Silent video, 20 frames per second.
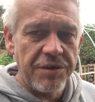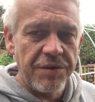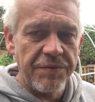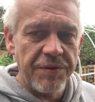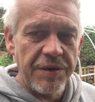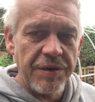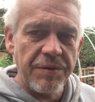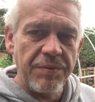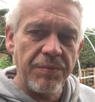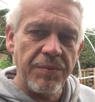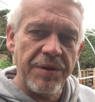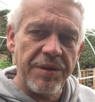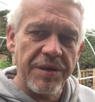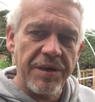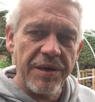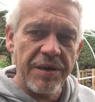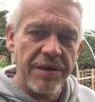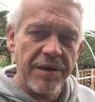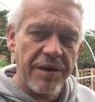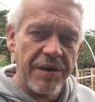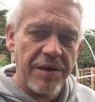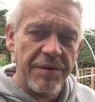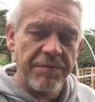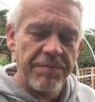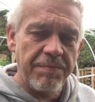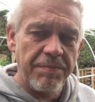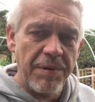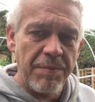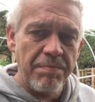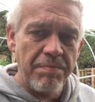of it with a,
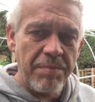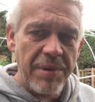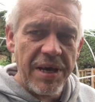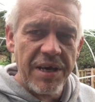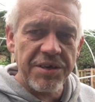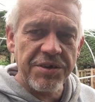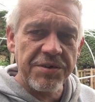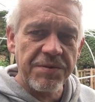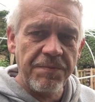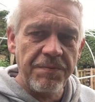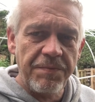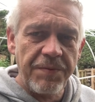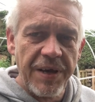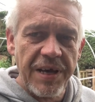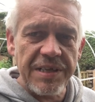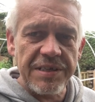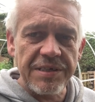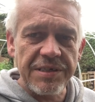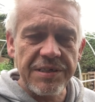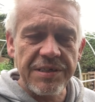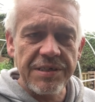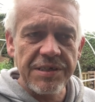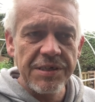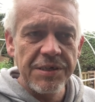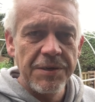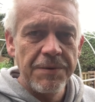a, a mesh fence